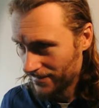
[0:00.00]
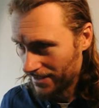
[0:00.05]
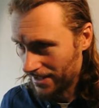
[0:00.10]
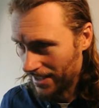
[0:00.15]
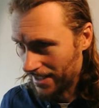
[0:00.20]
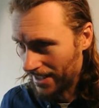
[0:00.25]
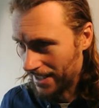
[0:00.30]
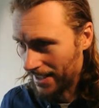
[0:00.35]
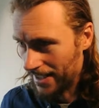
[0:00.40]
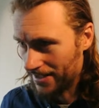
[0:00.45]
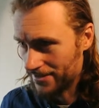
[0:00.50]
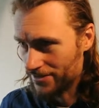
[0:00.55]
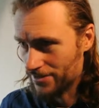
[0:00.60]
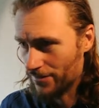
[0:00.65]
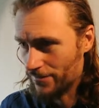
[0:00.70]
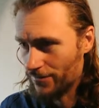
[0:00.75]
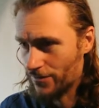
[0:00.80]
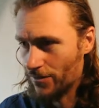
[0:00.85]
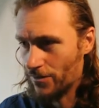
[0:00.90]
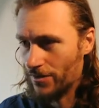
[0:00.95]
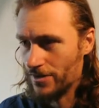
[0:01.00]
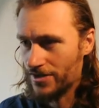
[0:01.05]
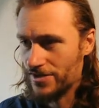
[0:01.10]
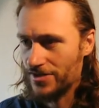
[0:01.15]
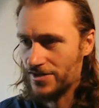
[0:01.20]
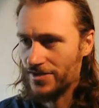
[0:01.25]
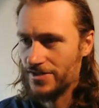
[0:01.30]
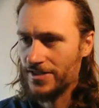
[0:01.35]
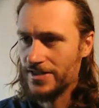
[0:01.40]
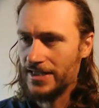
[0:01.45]
and of
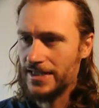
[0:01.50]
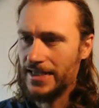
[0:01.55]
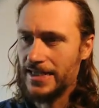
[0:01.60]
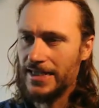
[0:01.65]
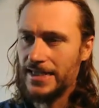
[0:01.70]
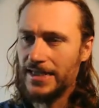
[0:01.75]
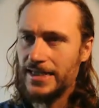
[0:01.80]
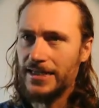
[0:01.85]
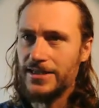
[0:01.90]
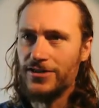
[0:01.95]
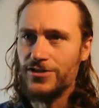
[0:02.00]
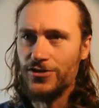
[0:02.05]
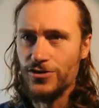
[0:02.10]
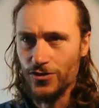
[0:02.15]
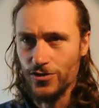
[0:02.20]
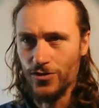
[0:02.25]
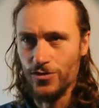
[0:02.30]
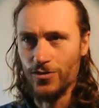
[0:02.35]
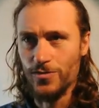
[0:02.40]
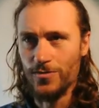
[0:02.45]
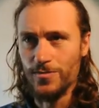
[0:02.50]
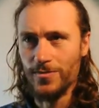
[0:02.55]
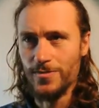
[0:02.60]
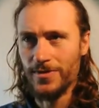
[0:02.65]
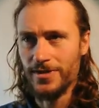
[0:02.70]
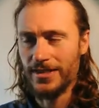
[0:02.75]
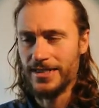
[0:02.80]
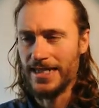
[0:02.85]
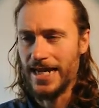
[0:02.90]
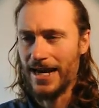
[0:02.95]
course Doom,
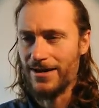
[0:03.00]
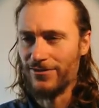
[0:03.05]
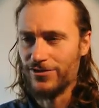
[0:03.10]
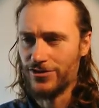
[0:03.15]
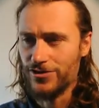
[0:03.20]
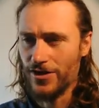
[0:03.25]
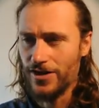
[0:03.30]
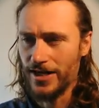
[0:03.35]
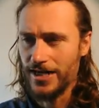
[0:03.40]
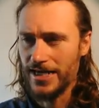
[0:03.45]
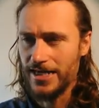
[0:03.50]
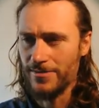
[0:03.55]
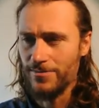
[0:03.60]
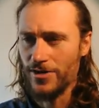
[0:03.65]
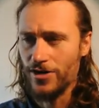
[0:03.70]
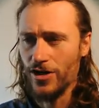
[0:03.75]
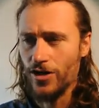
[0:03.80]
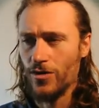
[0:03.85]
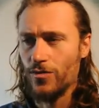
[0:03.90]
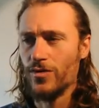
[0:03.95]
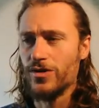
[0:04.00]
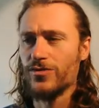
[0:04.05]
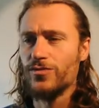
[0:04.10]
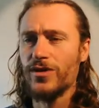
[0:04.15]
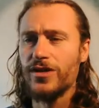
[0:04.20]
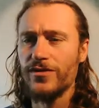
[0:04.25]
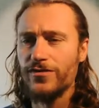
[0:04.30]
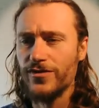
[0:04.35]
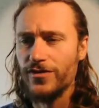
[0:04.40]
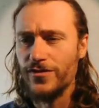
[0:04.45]
the avatar here below, was
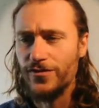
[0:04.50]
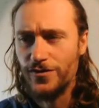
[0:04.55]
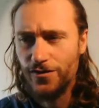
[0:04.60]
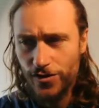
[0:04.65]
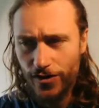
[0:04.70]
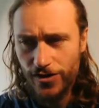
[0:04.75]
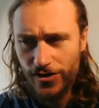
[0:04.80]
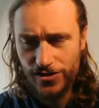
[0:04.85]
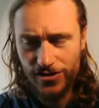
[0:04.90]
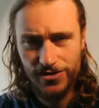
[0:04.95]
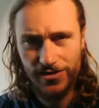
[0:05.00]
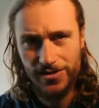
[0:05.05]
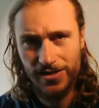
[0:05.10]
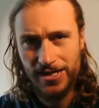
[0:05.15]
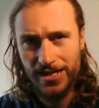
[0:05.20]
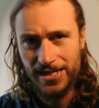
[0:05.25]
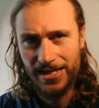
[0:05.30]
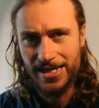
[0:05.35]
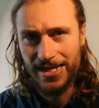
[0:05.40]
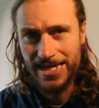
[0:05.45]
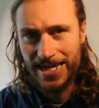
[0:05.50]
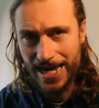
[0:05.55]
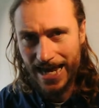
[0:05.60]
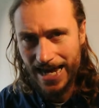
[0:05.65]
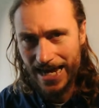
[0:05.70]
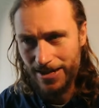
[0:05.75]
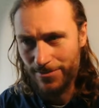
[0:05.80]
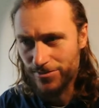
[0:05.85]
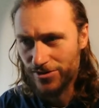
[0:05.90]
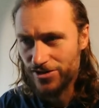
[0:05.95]
one of the first
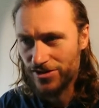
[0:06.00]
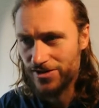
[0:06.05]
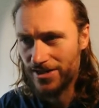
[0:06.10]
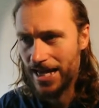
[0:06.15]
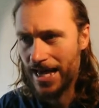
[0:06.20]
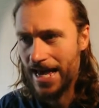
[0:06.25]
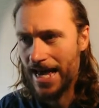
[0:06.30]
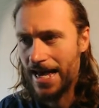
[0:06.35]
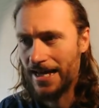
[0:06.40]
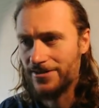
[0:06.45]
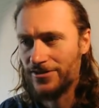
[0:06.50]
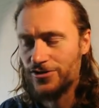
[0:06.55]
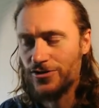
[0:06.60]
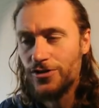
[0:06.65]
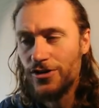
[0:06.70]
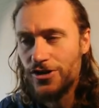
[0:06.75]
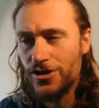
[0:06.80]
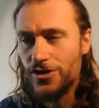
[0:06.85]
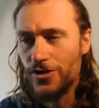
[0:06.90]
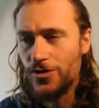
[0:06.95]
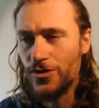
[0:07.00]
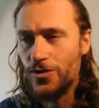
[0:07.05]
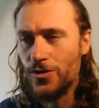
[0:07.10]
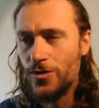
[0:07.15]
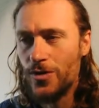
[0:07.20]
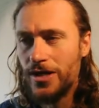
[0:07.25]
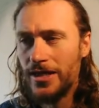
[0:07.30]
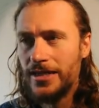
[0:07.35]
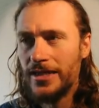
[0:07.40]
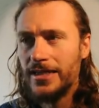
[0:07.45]
games that took
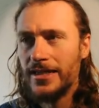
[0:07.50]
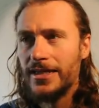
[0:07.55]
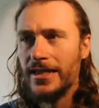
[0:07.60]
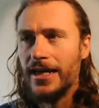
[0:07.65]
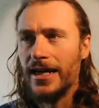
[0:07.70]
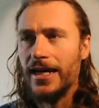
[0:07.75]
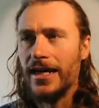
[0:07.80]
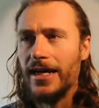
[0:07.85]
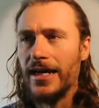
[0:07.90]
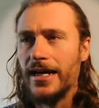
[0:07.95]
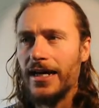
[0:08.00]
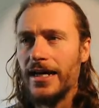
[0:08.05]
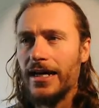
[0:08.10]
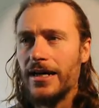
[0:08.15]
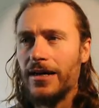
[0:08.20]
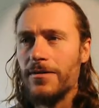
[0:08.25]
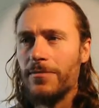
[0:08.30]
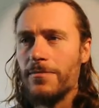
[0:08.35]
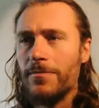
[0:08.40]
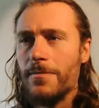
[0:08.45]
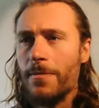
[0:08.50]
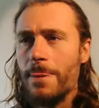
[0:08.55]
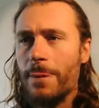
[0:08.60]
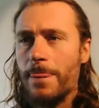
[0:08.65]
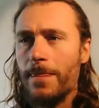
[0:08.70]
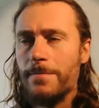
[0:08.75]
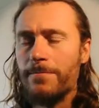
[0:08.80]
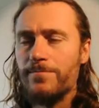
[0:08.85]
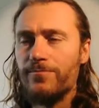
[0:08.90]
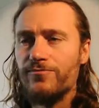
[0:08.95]
you
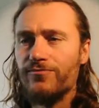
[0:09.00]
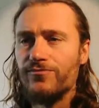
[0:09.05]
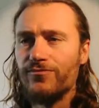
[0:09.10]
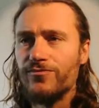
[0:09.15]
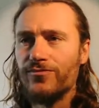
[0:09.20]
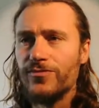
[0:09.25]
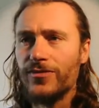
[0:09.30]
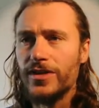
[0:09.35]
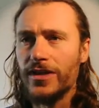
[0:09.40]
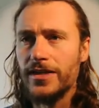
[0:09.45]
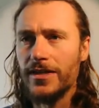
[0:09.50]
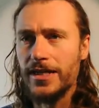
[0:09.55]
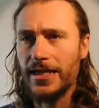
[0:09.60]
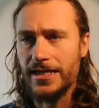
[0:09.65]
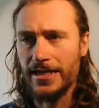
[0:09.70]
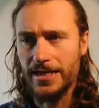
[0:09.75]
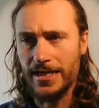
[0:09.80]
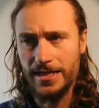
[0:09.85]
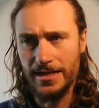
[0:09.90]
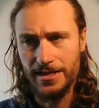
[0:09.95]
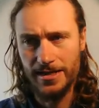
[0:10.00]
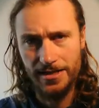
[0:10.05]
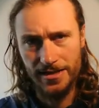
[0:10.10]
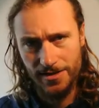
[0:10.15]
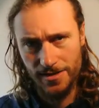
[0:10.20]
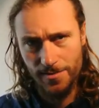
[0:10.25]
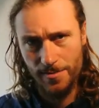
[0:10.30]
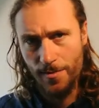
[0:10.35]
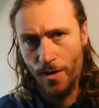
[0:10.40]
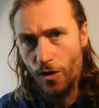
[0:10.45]
in
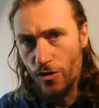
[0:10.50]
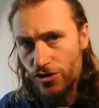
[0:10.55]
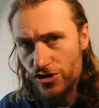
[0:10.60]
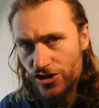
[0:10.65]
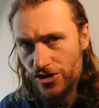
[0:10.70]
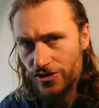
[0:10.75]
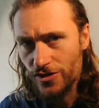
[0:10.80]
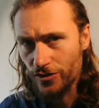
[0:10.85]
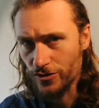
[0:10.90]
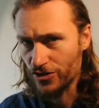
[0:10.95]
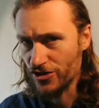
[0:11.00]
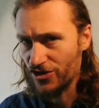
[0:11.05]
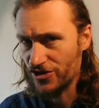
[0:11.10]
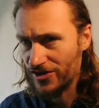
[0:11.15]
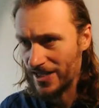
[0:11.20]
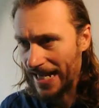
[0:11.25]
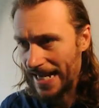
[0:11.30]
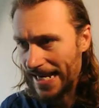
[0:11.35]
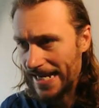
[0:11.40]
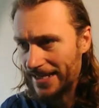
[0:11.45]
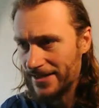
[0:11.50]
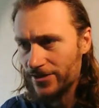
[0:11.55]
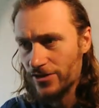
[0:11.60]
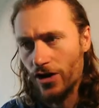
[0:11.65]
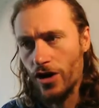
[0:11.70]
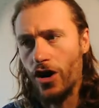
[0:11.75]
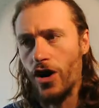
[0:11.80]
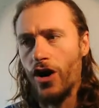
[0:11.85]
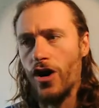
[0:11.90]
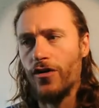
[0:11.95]
an emotional state
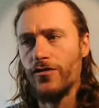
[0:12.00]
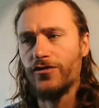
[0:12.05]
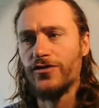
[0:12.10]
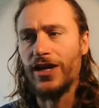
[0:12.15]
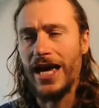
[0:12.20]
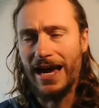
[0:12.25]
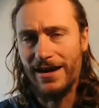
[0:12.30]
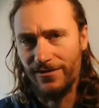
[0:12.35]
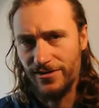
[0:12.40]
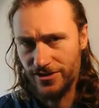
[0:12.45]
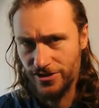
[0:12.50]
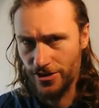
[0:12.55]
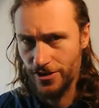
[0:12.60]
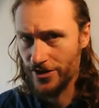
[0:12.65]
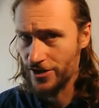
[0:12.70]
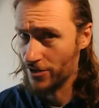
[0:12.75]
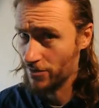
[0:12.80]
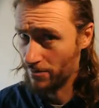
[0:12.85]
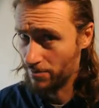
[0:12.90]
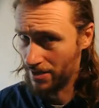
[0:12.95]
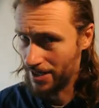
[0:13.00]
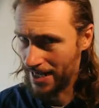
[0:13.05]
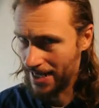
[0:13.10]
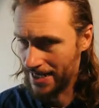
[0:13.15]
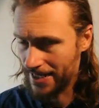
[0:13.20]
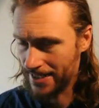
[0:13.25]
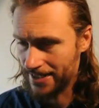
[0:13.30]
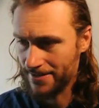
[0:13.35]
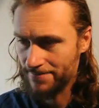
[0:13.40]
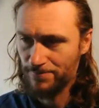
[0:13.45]
of the avatar you're
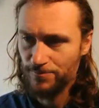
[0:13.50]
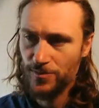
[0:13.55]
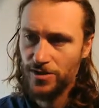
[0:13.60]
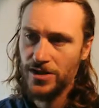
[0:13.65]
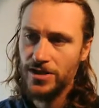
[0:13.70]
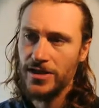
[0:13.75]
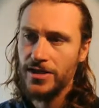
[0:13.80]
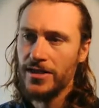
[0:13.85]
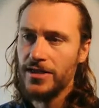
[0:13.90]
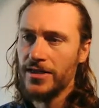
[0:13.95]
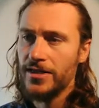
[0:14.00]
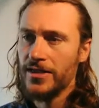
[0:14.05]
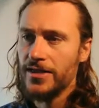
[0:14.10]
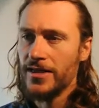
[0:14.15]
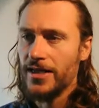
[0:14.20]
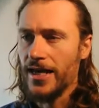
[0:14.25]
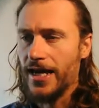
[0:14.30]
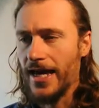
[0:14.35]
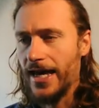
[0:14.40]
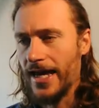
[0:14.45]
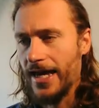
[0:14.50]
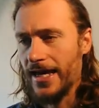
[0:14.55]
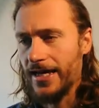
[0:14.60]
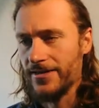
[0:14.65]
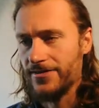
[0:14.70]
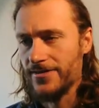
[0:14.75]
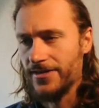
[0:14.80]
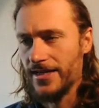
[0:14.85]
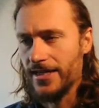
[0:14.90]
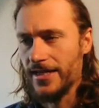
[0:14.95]
playing.
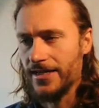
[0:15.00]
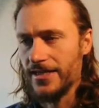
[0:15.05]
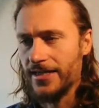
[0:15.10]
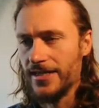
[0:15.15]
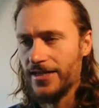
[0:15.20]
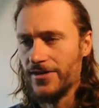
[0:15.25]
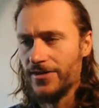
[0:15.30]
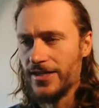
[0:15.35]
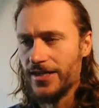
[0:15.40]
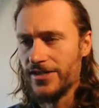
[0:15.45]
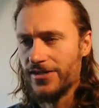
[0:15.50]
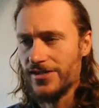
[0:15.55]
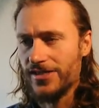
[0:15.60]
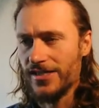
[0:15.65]
And here he's